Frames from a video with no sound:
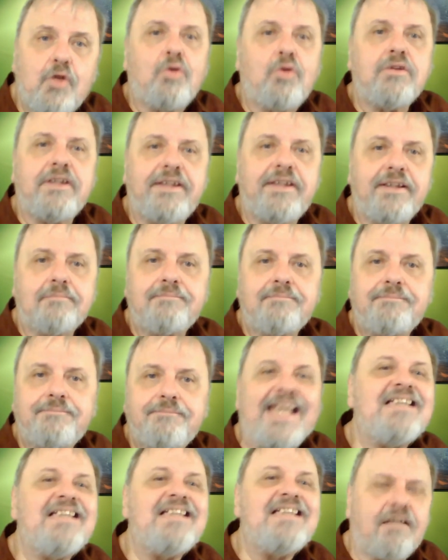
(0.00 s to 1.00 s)
You hold it in.
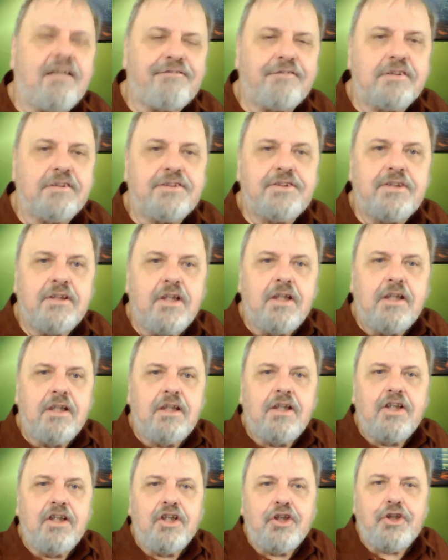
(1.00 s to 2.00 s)
He suffers.
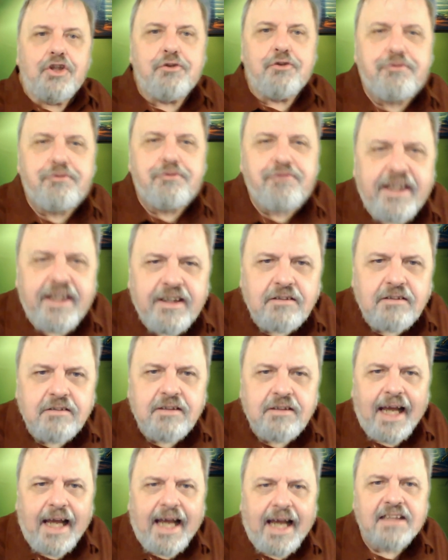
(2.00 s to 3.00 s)
You
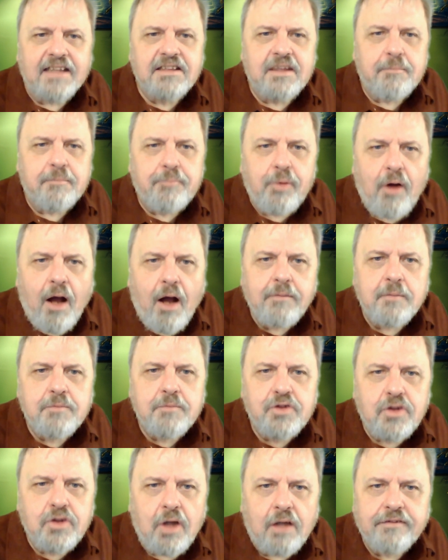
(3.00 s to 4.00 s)
failed as the
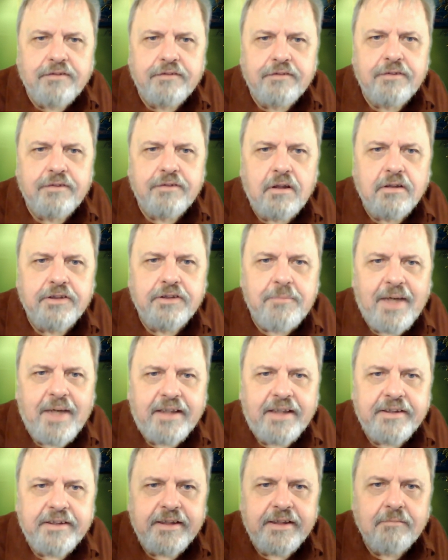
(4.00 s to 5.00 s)
problem solver for all
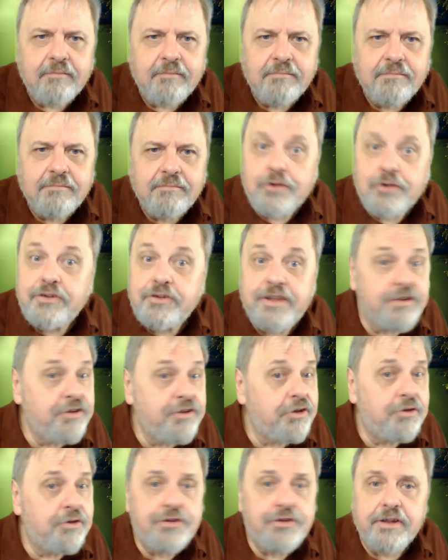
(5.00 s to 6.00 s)
humanity. You
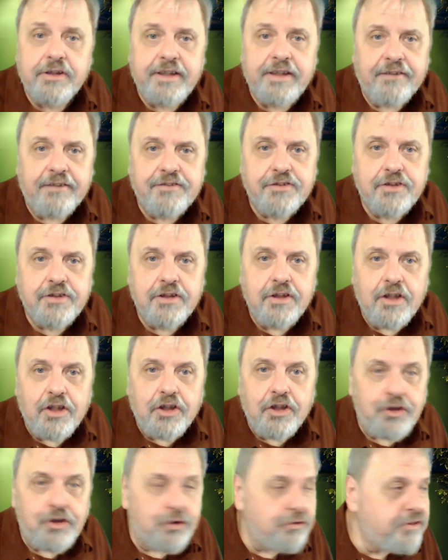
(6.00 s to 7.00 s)
didn't use your gifts.
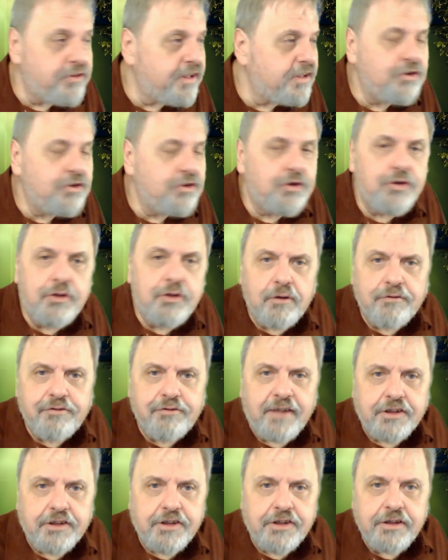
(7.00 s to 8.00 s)
You didn't do the
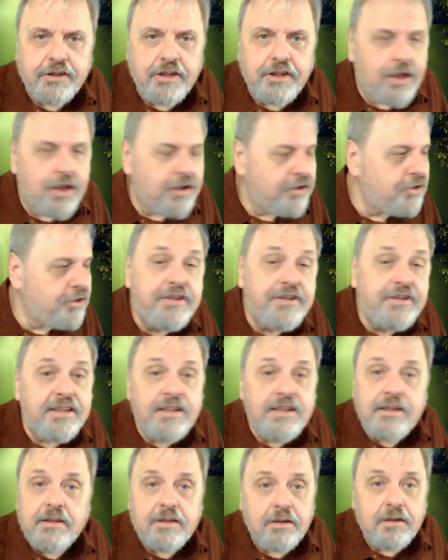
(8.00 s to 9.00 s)
reflection. You
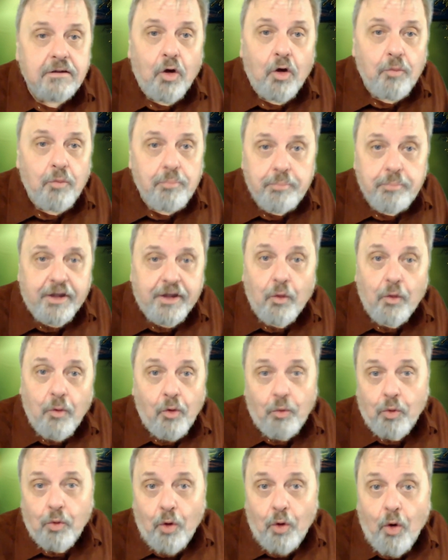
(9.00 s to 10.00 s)
didn't be
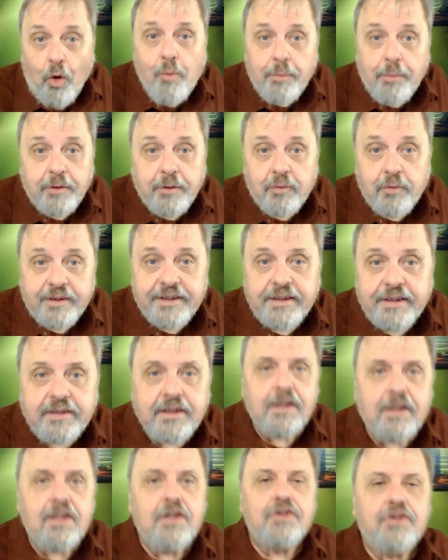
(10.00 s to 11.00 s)
were open with
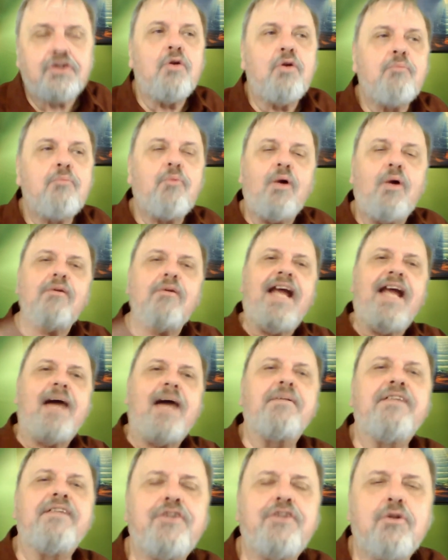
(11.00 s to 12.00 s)
it. So what would
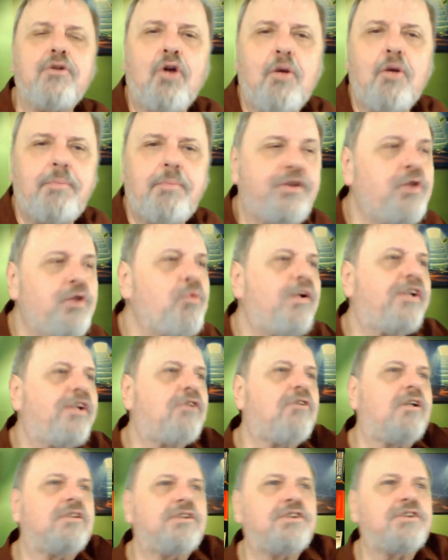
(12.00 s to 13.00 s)
happen if you were open? You went
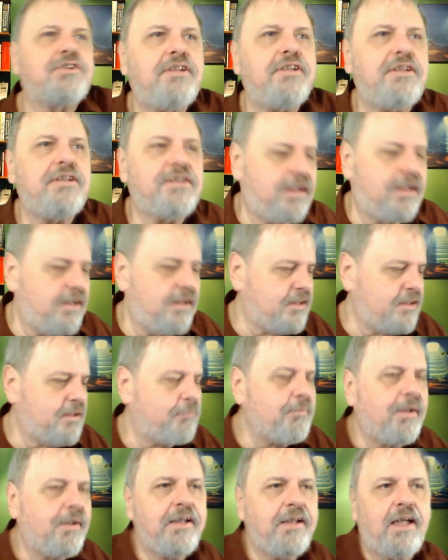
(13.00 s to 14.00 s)
across the street and said,
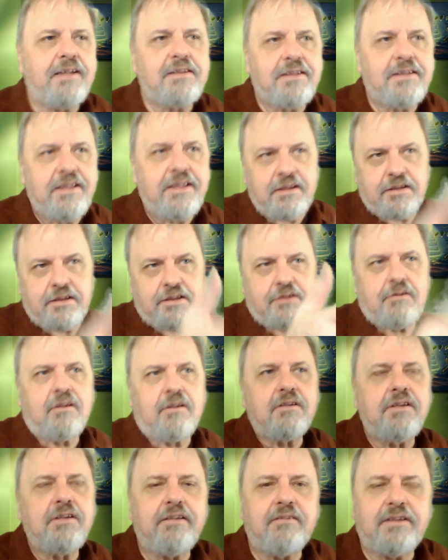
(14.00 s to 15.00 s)
"Listen, bud, I see you
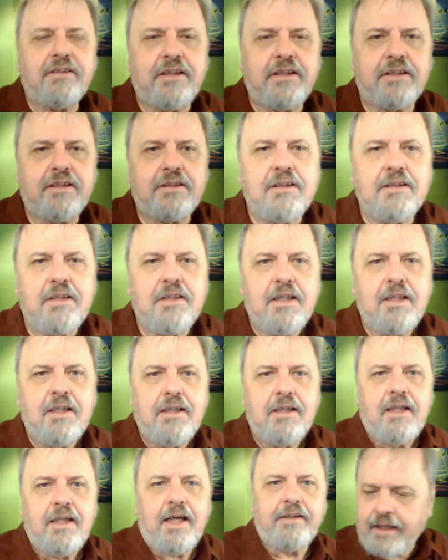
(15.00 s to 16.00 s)
struggling with this,
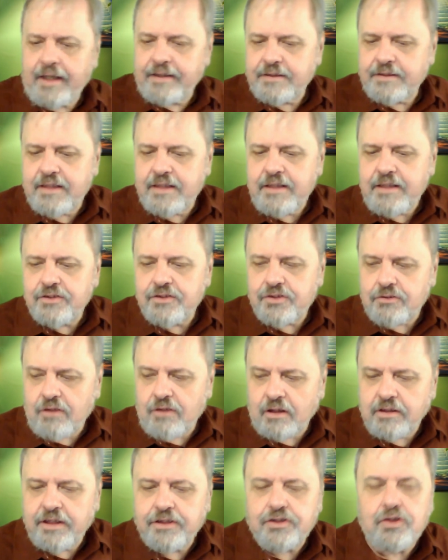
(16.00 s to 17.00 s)
and I see you
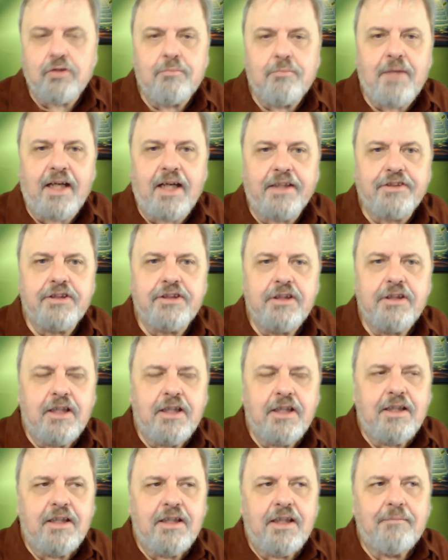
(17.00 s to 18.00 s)
struggling so much,